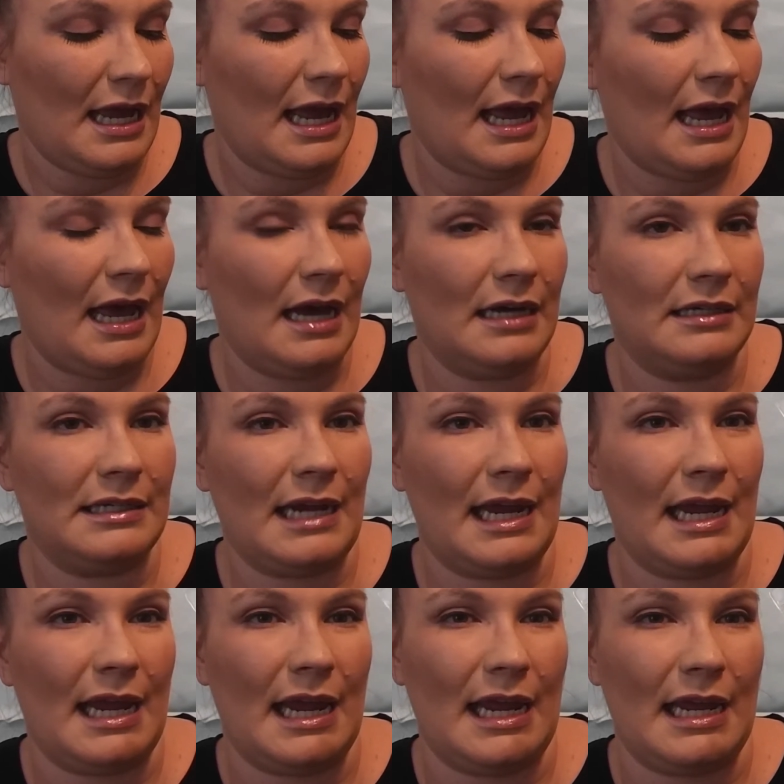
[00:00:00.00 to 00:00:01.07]
and
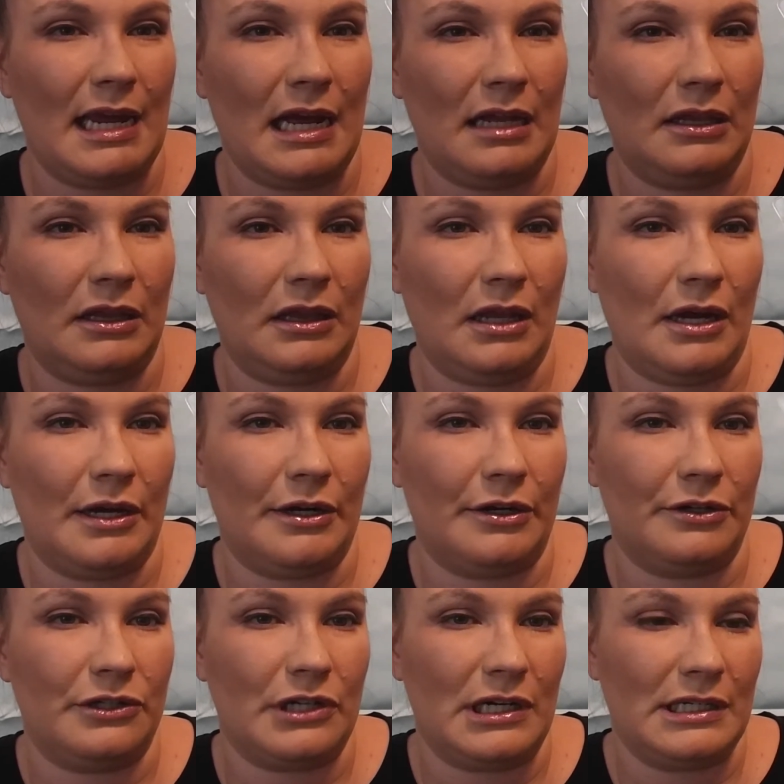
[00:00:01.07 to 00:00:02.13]
a
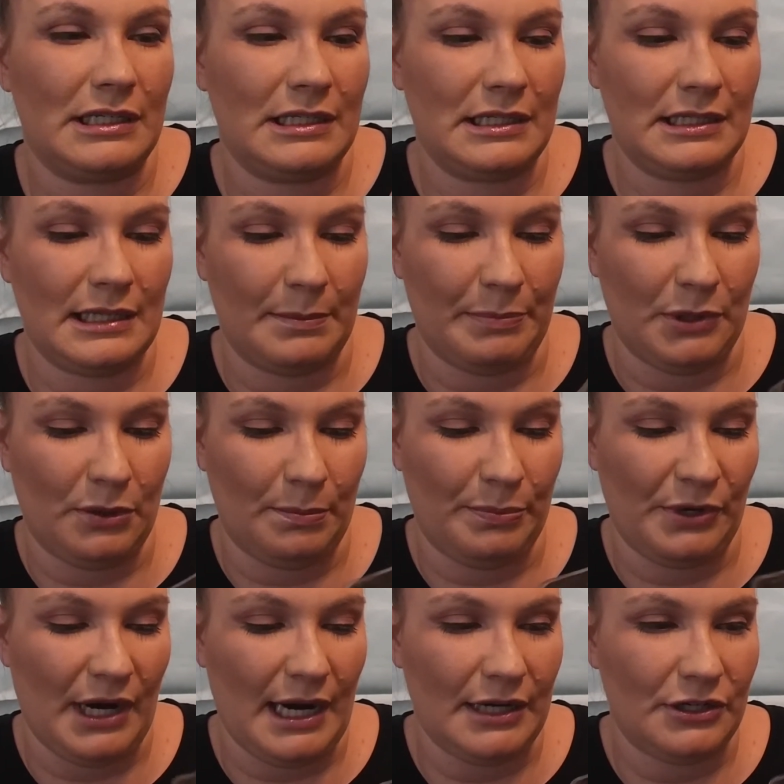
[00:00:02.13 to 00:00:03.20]
Large Stipple
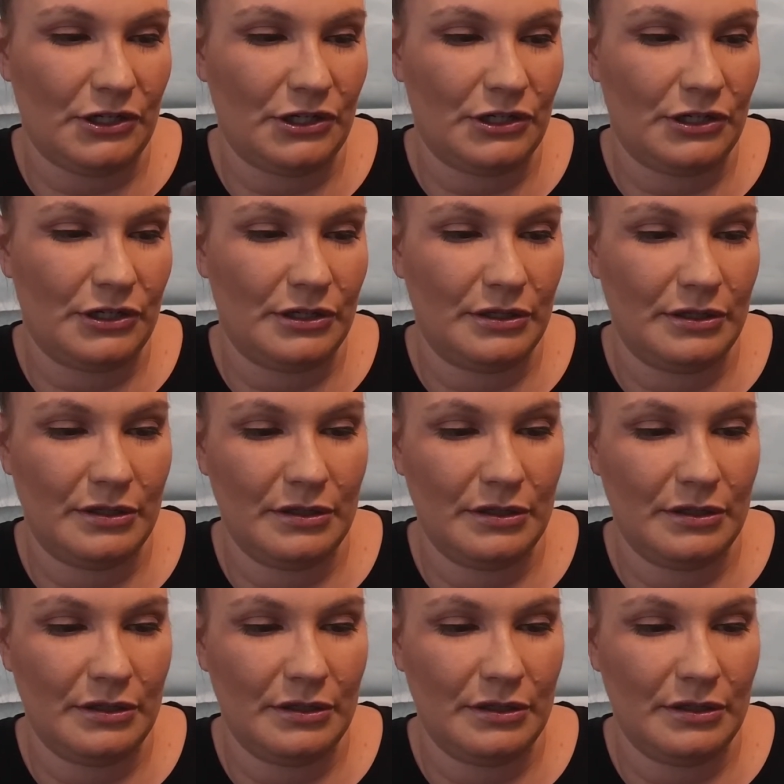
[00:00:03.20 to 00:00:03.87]
Brush.